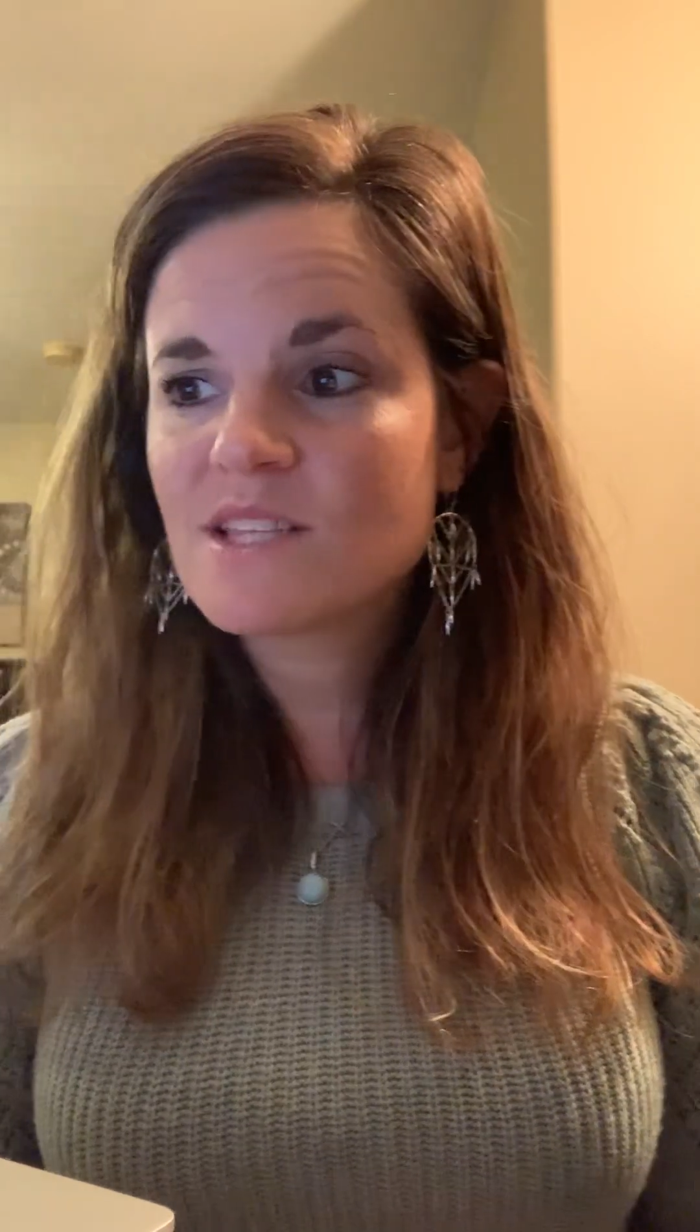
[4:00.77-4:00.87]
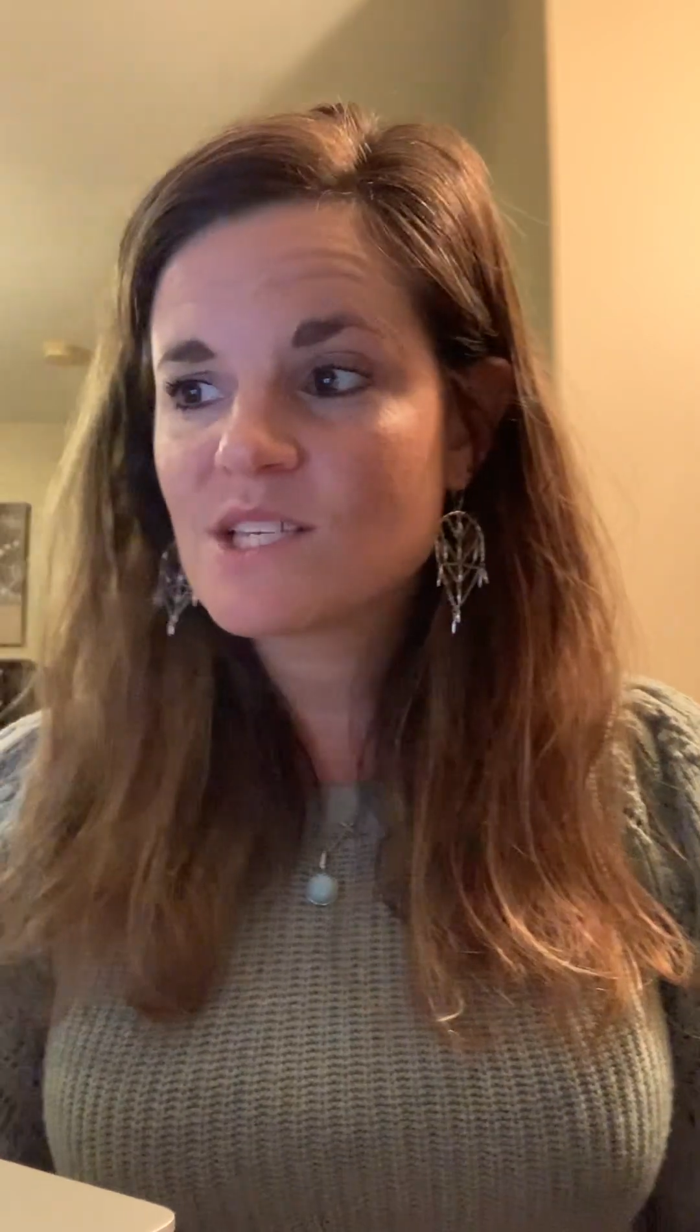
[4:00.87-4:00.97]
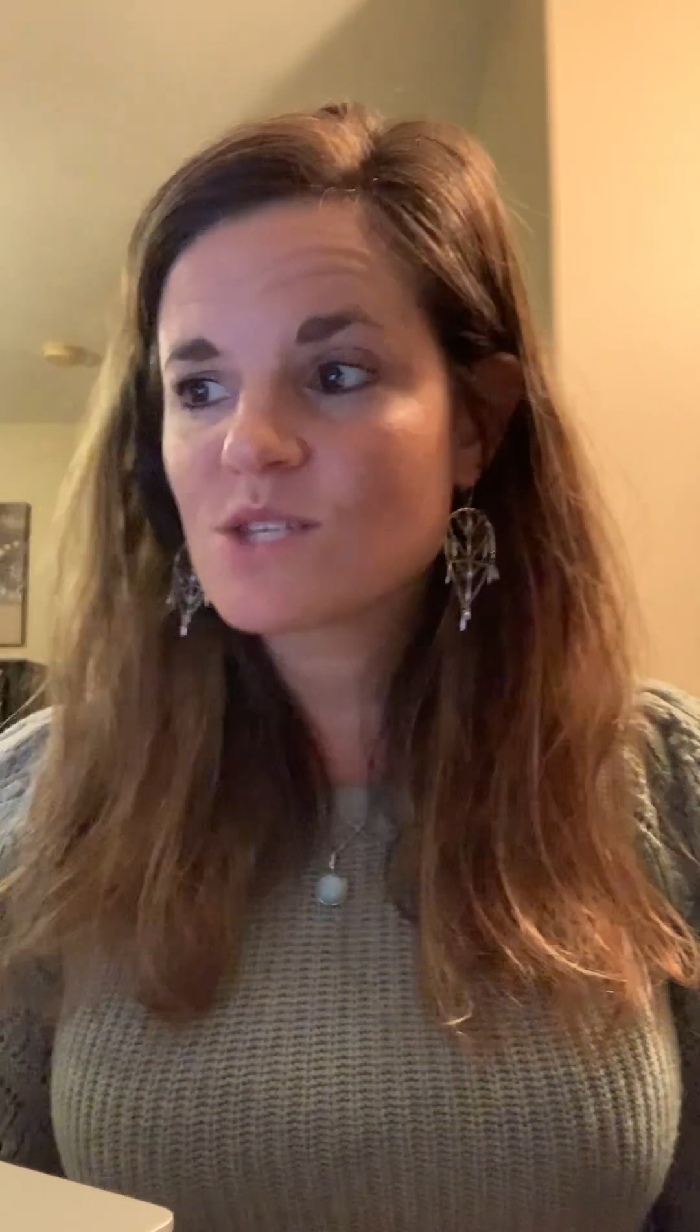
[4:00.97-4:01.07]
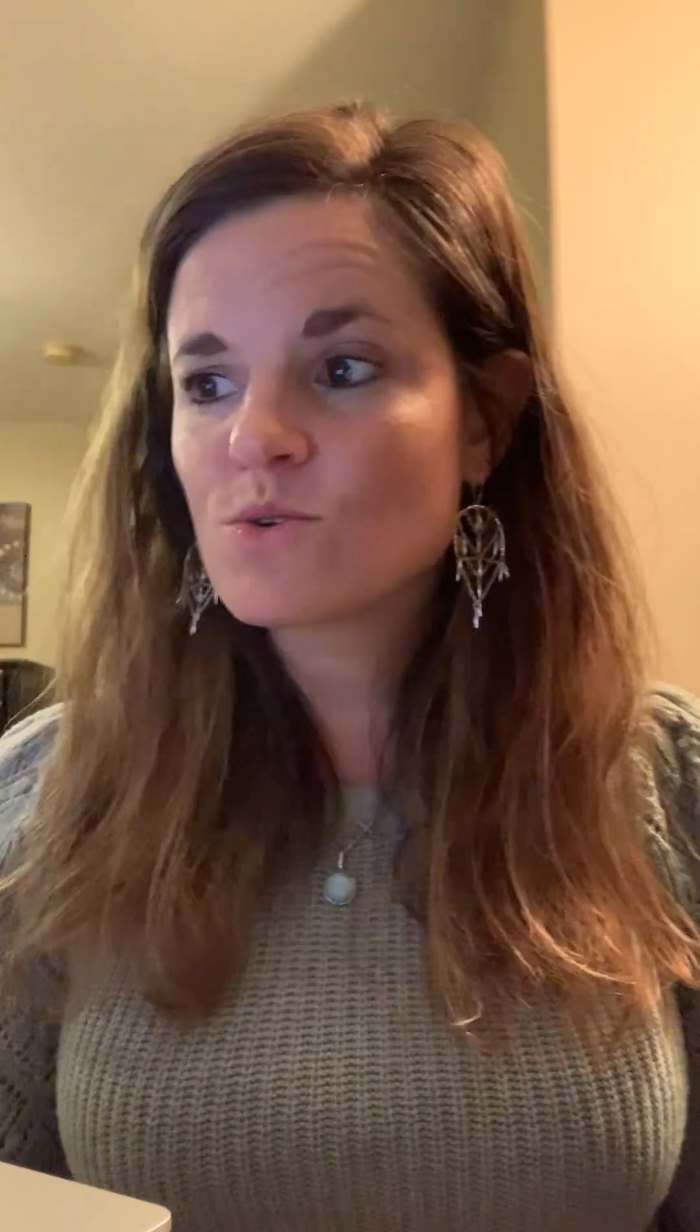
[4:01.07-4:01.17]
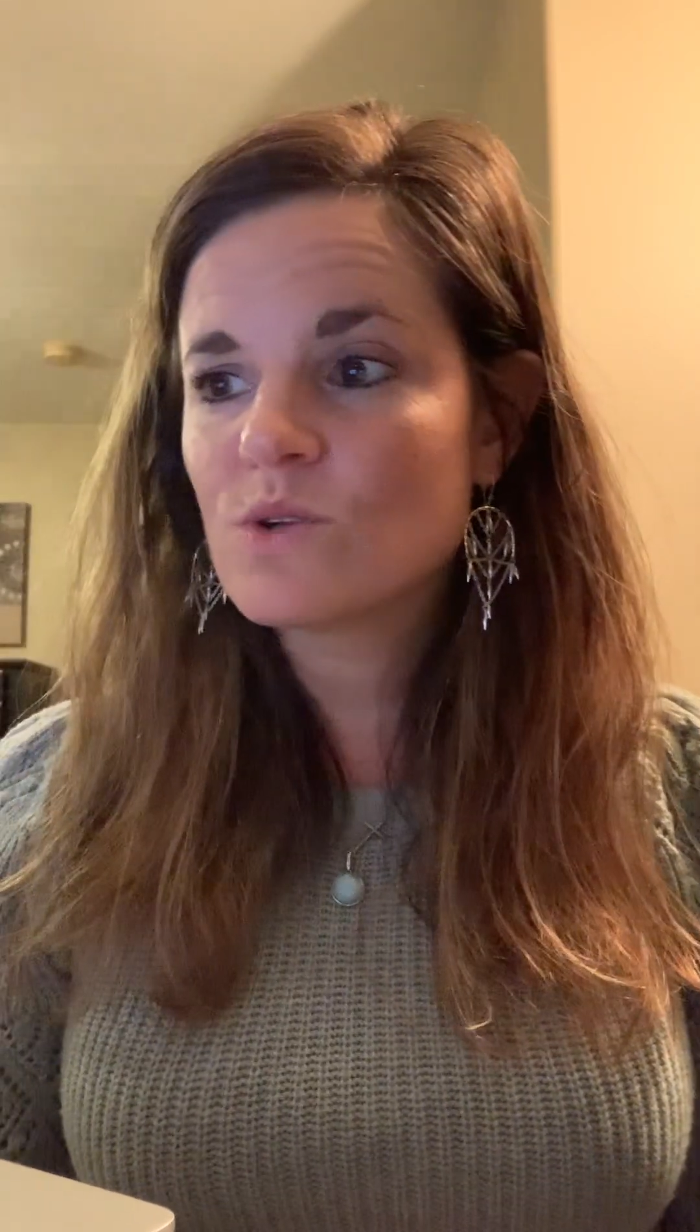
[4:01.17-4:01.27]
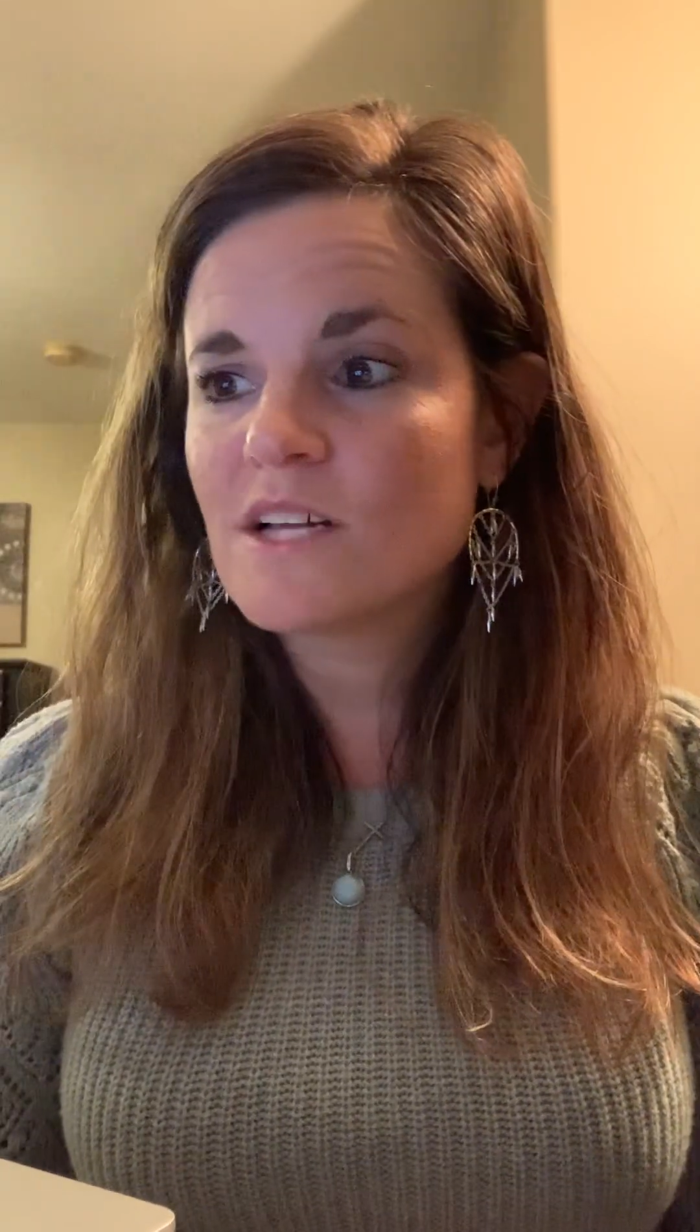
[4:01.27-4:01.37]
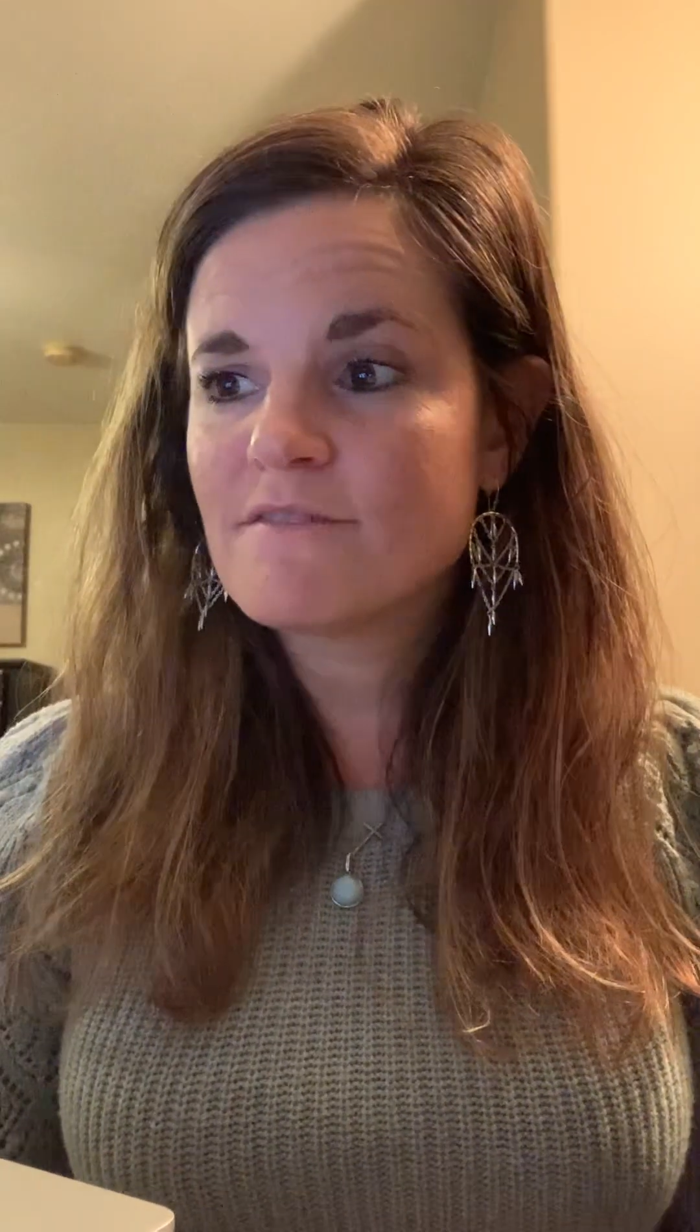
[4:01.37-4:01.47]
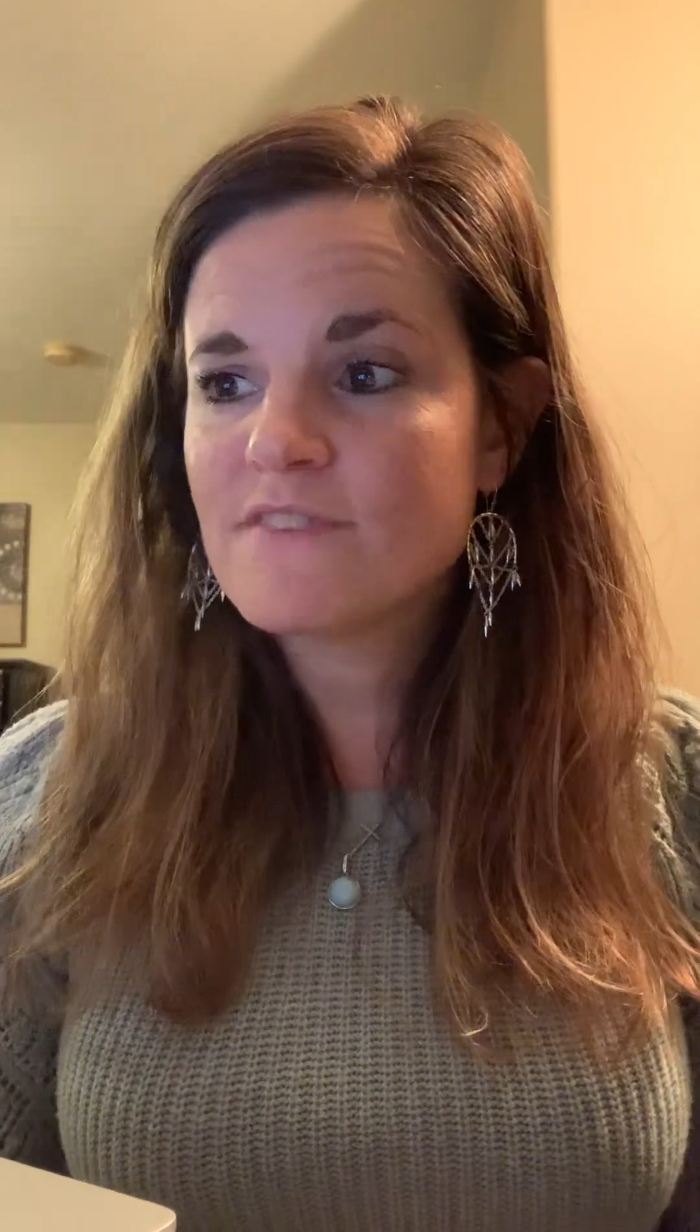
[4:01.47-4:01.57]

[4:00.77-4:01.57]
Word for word: the school of